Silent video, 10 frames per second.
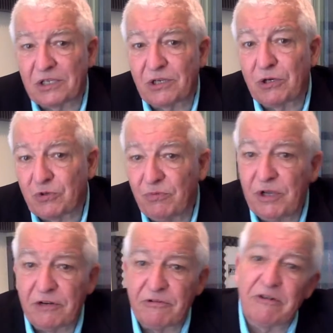social
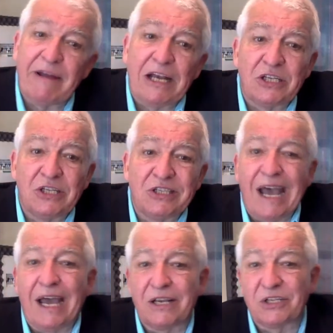media interactions
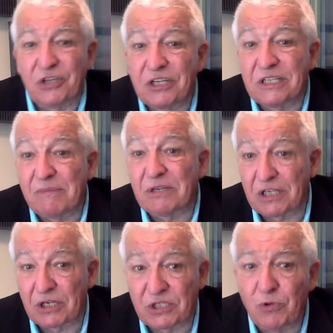aren't as easily
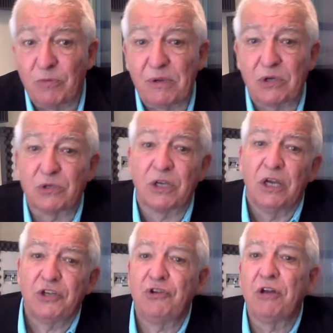misunderstood because
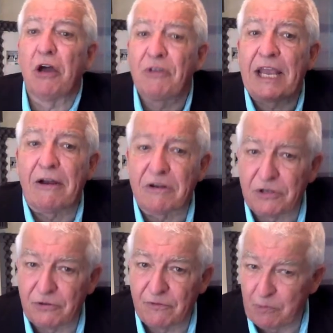you know the character
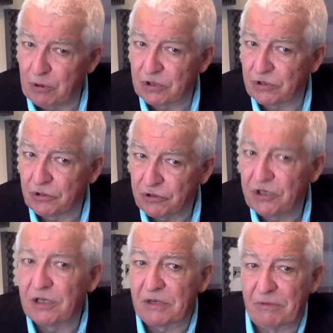of the person you're
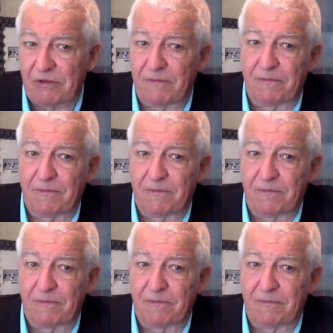dealing with.